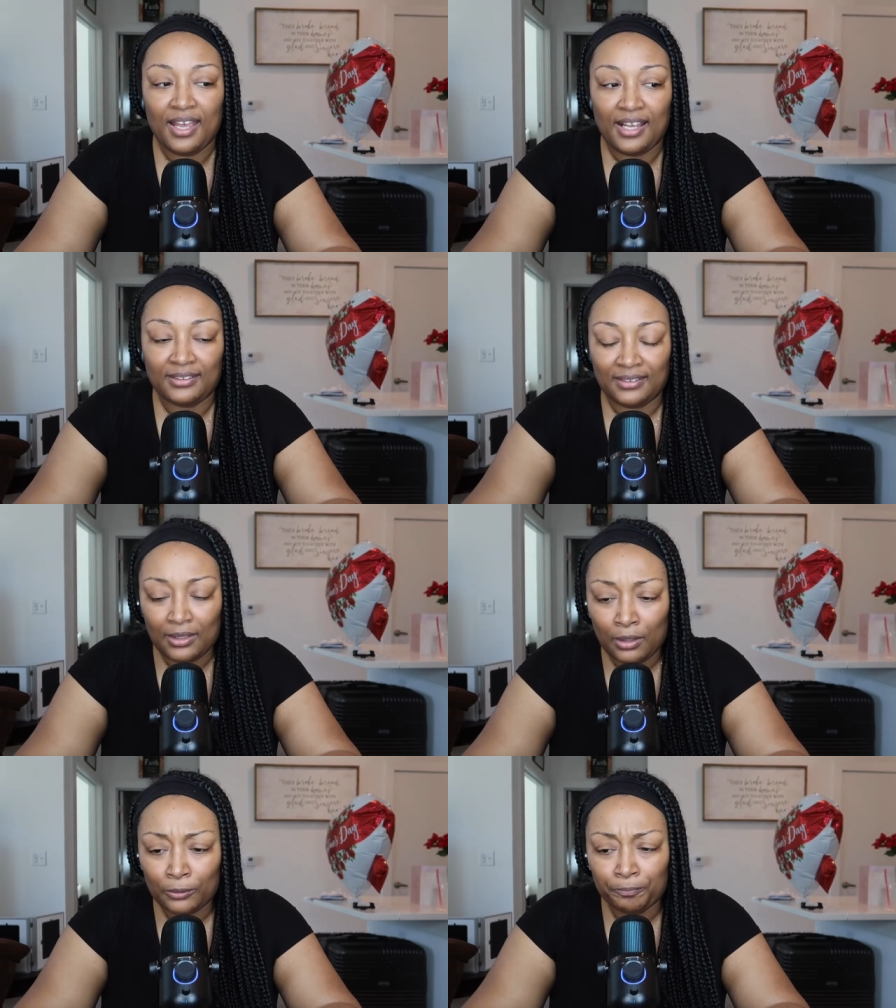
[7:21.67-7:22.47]
And
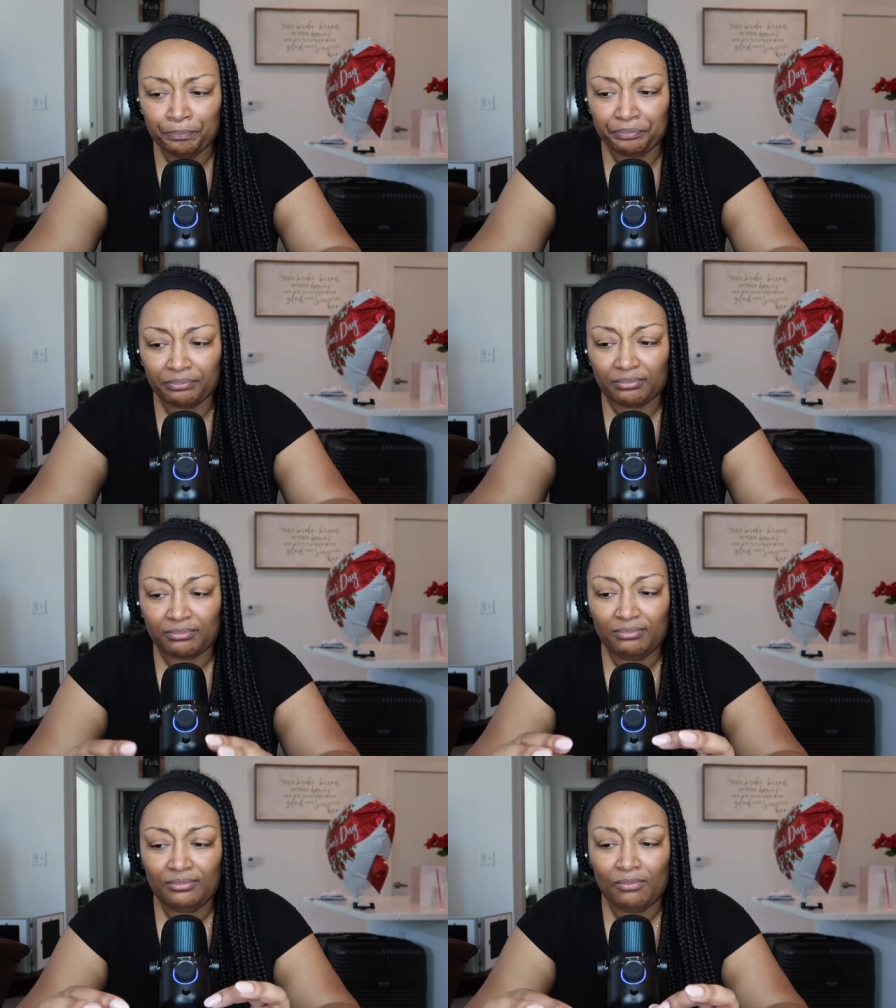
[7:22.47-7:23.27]
so
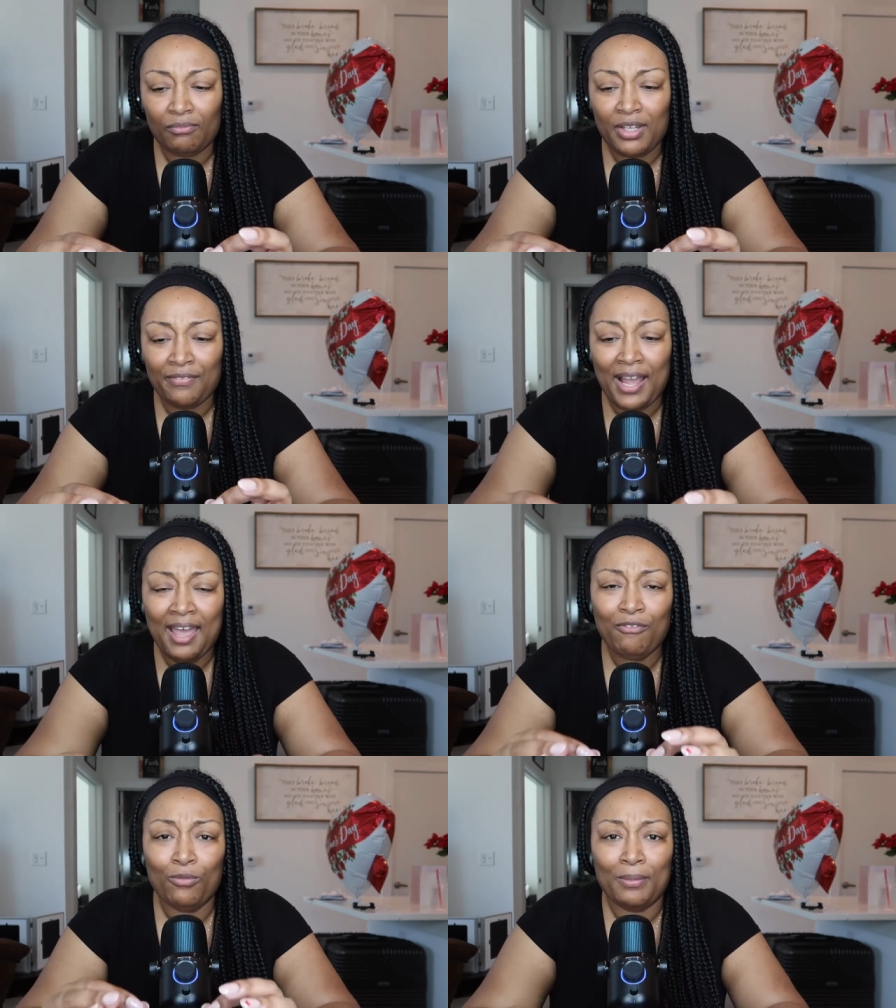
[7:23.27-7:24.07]
if I
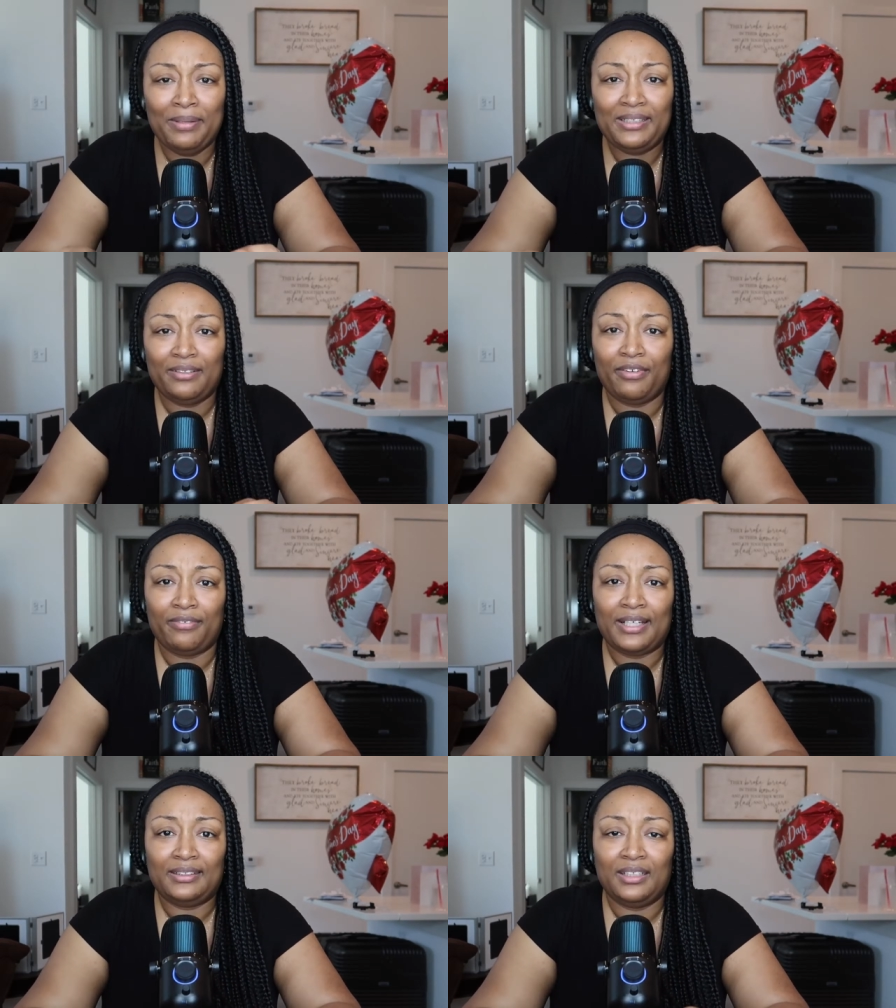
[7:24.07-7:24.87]
have one piece of
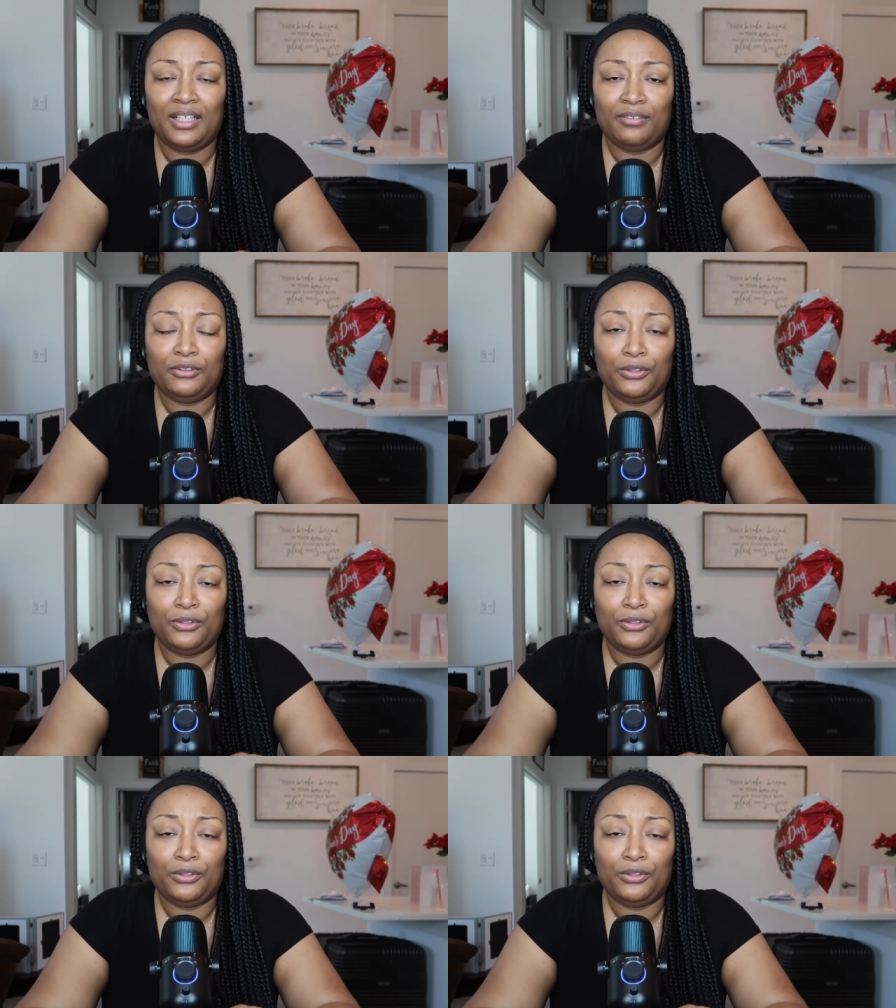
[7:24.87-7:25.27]
advice to give